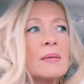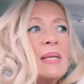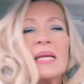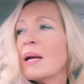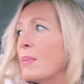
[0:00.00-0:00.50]
I
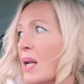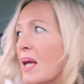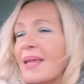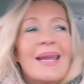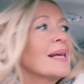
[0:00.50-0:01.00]
mean, it can be
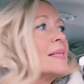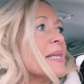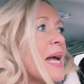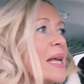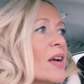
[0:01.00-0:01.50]
like the next
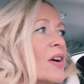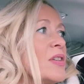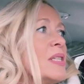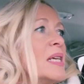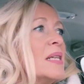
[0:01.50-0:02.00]
day,
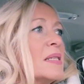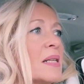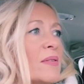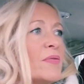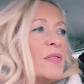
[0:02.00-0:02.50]
can't it? And it's
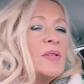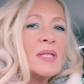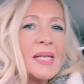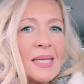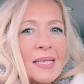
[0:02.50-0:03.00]
like 50,
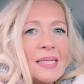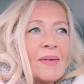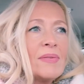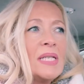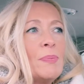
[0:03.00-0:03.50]
60,
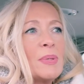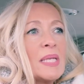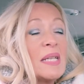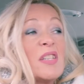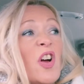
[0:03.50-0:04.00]

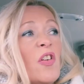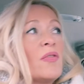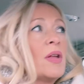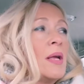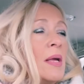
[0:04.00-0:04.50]
70%
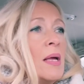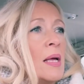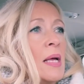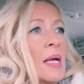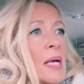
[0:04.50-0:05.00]

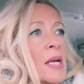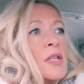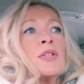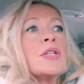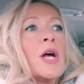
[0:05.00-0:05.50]

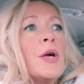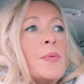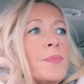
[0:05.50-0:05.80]
off. So